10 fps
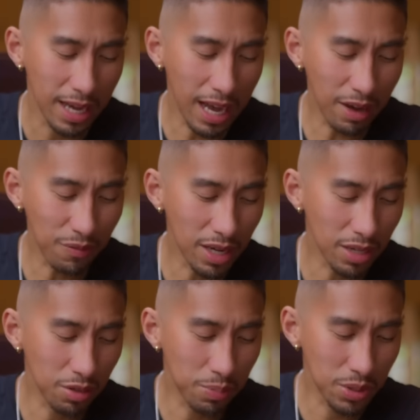I feel
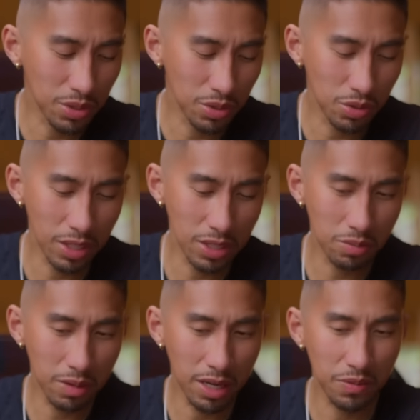like your person is trying
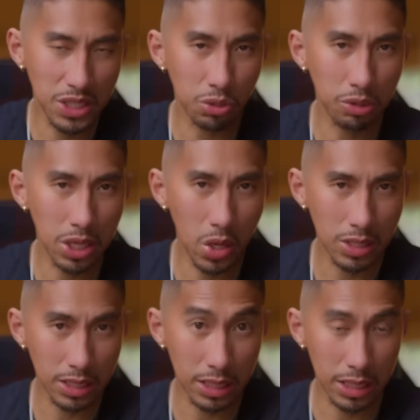to manifest a
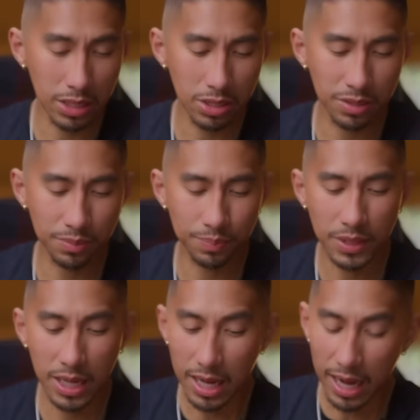reconciliation.
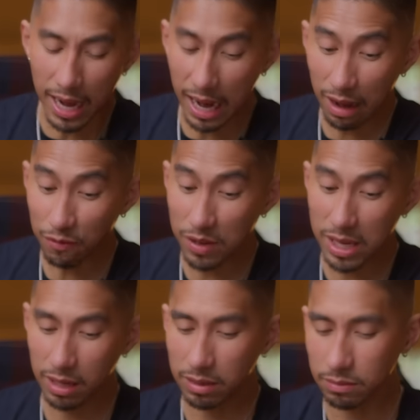I
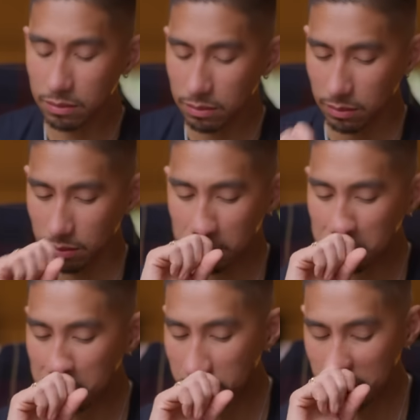feel
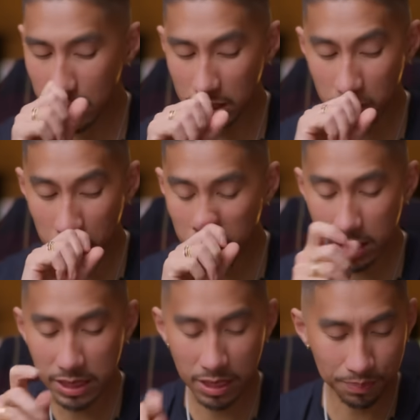that your
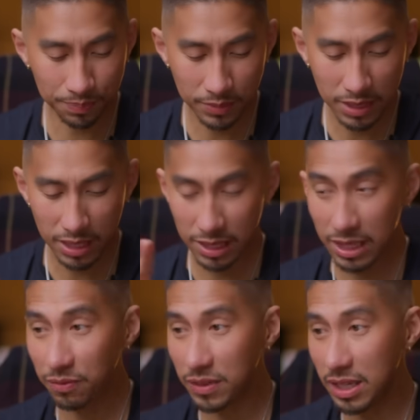person,
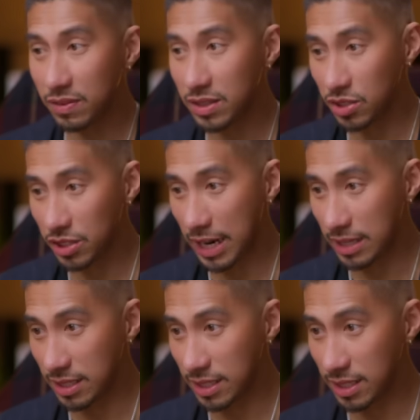if given the
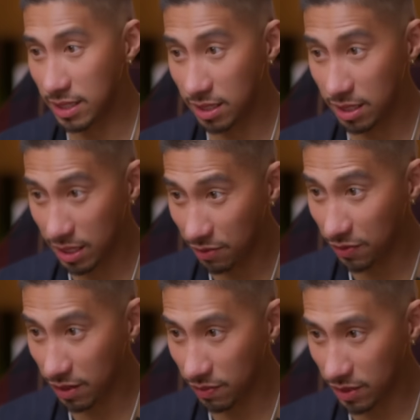chance, this is if
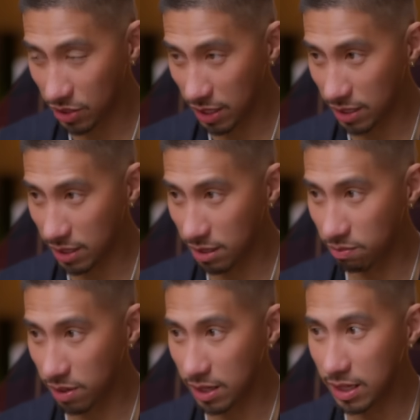given the chance,
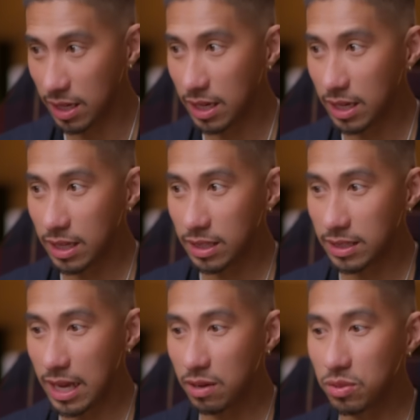Libra,
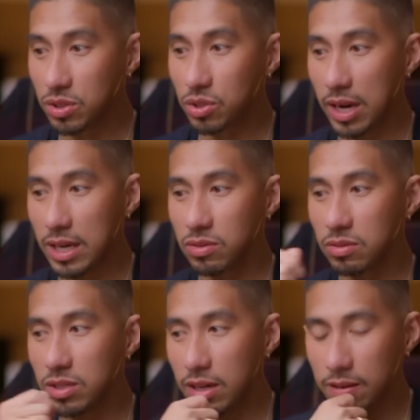they would try to
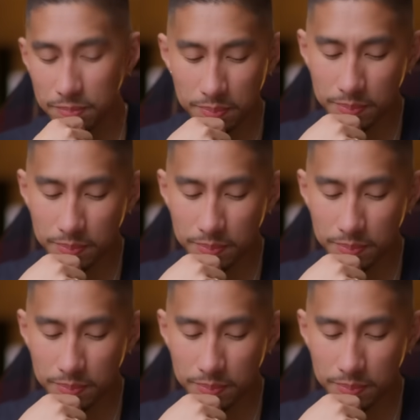reach out.